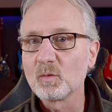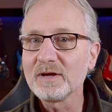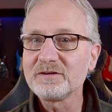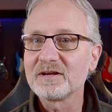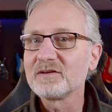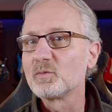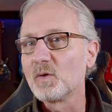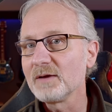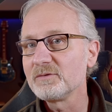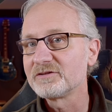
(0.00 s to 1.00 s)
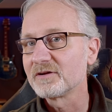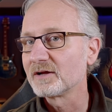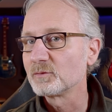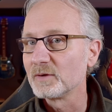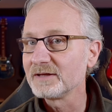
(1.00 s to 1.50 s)
which is why we
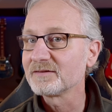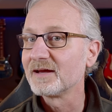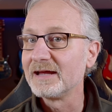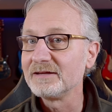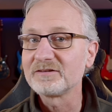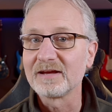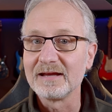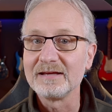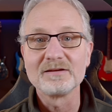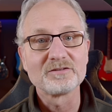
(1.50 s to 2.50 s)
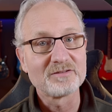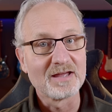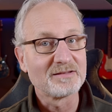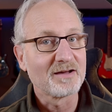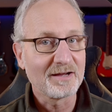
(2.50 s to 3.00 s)
start with
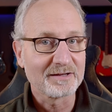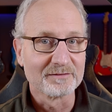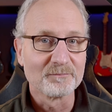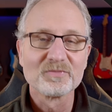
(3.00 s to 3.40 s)
HAState_icon.